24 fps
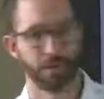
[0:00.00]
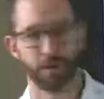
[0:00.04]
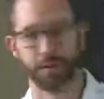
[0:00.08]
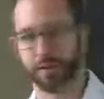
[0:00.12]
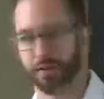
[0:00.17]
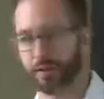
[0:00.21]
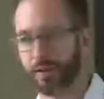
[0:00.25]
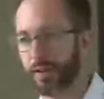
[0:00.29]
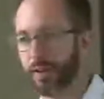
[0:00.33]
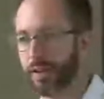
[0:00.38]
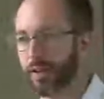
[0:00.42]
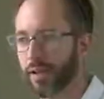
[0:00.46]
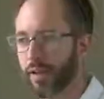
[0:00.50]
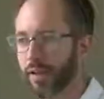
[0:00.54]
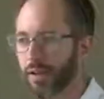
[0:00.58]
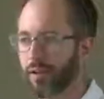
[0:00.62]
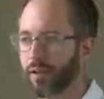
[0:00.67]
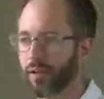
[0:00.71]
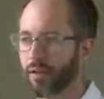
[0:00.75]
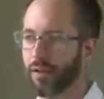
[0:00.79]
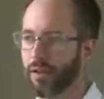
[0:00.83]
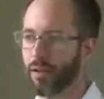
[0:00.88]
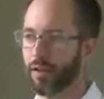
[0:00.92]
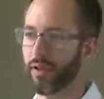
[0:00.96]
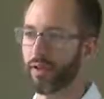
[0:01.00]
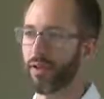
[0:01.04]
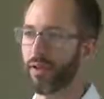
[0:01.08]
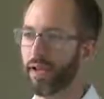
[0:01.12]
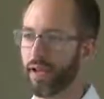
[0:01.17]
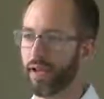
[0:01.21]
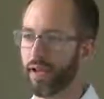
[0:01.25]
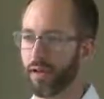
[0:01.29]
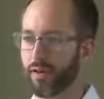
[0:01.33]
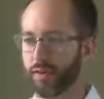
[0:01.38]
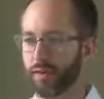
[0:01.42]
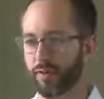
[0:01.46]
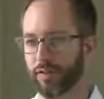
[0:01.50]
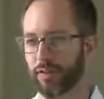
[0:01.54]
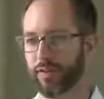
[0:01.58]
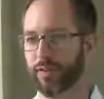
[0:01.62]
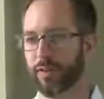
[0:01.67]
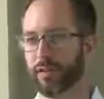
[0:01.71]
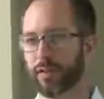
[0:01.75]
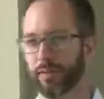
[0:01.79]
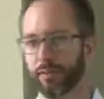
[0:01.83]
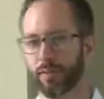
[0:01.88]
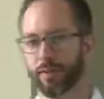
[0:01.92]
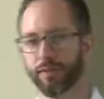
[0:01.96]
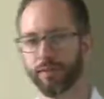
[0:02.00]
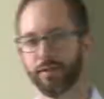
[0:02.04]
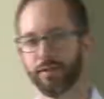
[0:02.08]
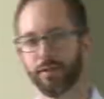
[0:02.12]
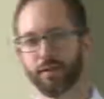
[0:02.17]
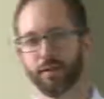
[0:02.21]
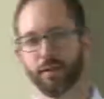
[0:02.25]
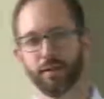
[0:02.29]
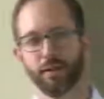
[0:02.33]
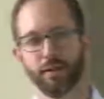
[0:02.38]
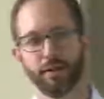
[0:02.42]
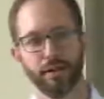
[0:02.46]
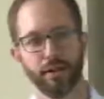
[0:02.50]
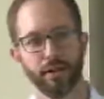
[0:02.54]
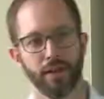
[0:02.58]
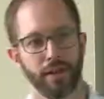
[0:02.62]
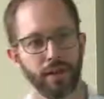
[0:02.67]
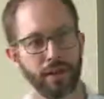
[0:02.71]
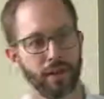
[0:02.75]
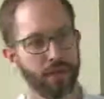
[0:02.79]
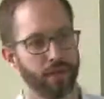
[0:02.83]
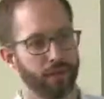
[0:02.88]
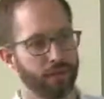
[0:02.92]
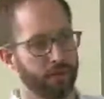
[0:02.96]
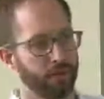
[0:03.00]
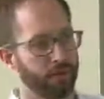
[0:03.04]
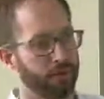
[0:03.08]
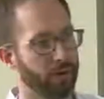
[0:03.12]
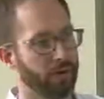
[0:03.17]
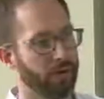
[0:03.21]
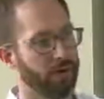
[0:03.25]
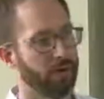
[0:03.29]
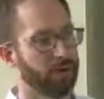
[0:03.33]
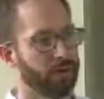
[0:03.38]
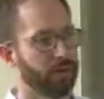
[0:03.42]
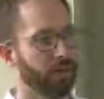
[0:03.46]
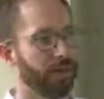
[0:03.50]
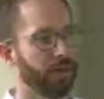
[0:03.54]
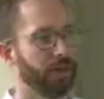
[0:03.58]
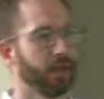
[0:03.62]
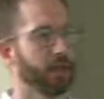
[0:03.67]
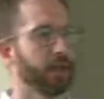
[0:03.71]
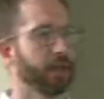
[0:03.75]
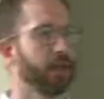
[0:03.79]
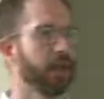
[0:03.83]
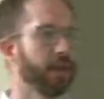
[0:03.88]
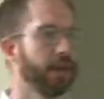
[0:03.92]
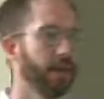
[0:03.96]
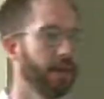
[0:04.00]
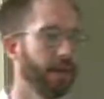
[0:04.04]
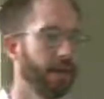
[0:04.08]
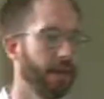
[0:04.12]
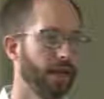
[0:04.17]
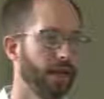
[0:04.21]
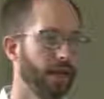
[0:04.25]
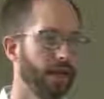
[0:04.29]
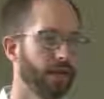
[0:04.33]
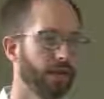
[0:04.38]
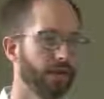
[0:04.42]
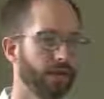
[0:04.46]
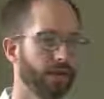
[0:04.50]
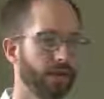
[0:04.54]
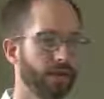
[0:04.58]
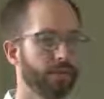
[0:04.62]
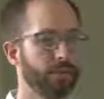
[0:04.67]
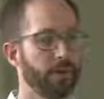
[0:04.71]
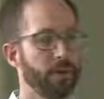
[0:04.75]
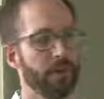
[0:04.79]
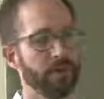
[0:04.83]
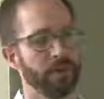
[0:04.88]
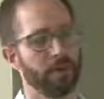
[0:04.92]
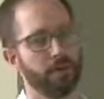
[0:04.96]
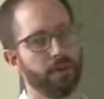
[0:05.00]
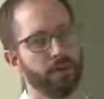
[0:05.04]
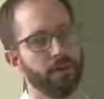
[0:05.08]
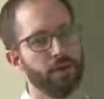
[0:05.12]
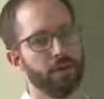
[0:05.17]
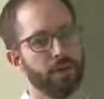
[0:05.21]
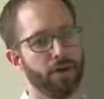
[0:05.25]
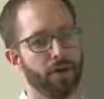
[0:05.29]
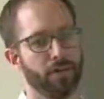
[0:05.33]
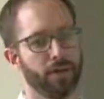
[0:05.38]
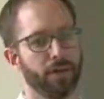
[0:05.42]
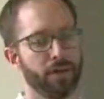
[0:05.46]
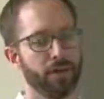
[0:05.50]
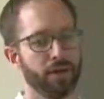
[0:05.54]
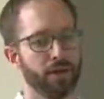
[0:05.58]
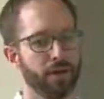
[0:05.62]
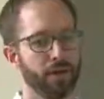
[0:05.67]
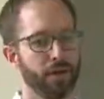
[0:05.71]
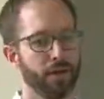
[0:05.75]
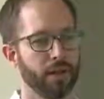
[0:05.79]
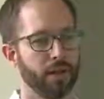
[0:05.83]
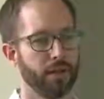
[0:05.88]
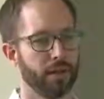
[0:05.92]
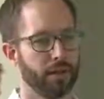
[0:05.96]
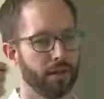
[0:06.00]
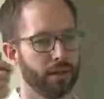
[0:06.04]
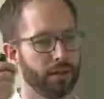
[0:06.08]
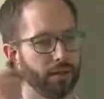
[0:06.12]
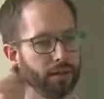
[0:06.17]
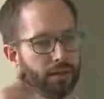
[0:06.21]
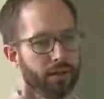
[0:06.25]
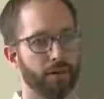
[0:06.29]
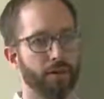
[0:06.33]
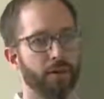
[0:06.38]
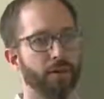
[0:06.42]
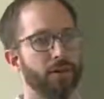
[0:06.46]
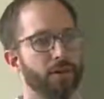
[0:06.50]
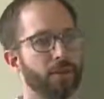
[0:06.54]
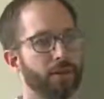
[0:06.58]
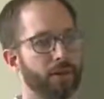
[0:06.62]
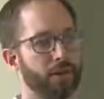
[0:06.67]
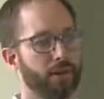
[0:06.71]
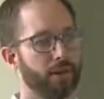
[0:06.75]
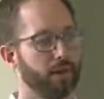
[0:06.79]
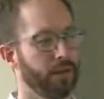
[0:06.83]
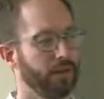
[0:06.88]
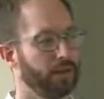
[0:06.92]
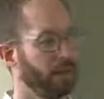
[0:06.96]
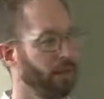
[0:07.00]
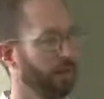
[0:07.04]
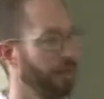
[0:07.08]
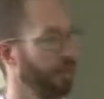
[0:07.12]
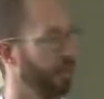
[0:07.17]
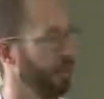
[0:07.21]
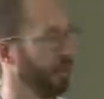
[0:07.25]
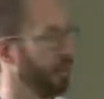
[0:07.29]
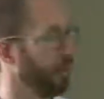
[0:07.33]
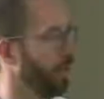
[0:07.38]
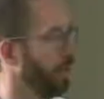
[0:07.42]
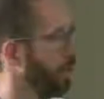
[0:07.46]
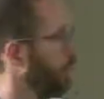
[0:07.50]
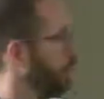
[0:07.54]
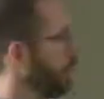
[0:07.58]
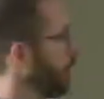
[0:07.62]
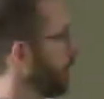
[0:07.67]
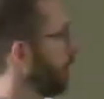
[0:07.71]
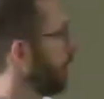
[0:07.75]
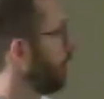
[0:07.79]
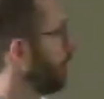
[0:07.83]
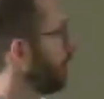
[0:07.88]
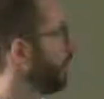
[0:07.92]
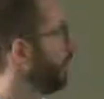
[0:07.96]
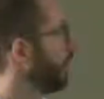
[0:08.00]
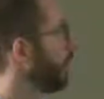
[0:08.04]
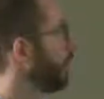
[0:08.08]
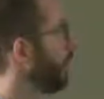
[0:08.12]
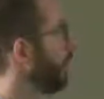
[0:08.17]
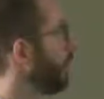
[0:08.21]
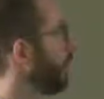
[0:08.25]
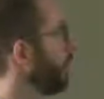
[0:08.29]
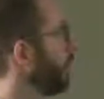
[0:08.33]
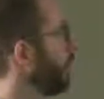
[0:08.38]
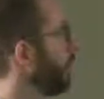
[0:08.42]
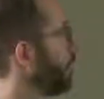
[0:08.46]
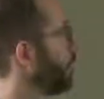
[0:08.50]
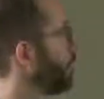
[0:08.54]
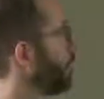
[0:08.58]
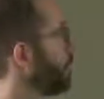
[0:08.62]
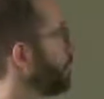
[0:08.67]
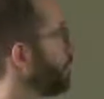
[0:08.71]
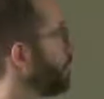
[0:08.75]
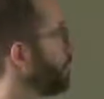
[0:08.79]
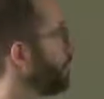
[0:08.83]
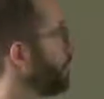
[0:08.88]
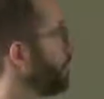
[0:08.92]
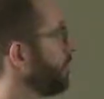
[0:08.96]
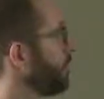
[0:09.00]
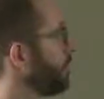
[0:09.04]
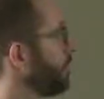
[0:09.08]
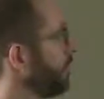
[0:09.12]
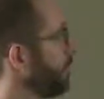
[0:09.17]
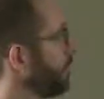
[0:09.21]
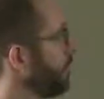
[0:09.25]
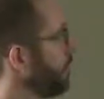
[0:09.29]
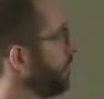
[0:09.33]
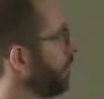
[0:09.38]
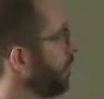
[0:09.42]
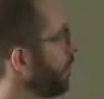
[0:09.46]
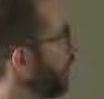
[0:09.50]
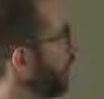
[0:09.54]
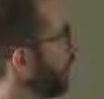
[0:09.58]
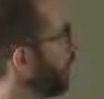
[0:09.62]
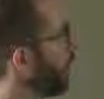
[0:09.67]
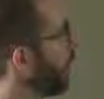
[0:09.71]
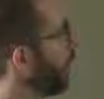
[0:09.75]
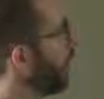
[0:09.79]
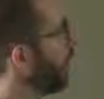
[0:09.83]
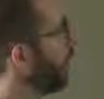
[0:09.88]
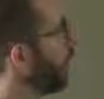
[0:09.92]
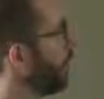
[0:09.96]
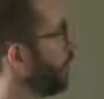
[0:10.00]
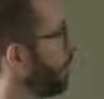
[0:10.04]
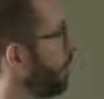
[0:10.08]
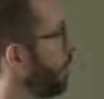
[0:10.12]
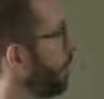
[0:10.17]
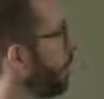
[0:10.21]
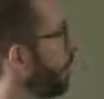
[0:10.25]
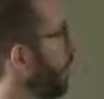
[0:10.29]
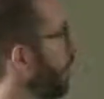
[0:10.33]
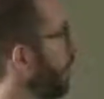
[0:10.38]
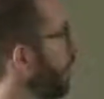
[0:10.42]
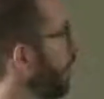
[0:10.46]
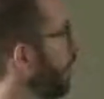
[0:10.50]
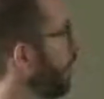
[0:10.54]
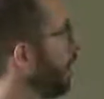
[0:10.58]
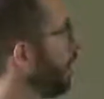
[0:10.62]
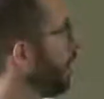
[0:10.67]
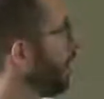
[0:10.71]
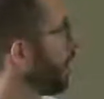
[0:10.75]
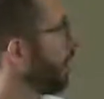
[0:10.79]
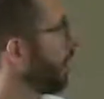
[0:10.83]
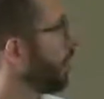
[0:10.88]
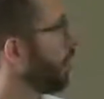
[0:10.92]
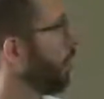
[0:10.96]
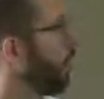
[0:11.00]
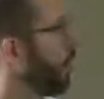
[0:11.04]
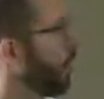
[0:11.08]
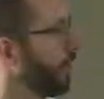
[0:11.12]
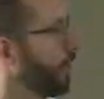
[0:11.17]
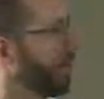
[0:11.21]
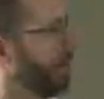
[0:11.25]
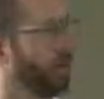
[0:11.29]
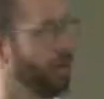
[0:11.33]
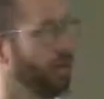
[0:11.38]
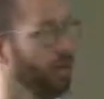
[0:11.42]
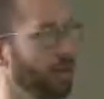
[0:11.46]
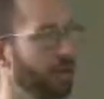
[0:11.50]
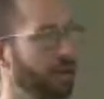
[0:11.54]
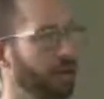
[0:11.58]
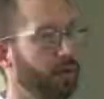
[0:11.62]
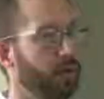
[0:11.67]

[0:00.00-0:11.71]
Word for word: to this link. And if we have Selenium installed, and if we run this link, a Chrome browser will open, and it will open w w w dot duke dot e d u. Um, one of the,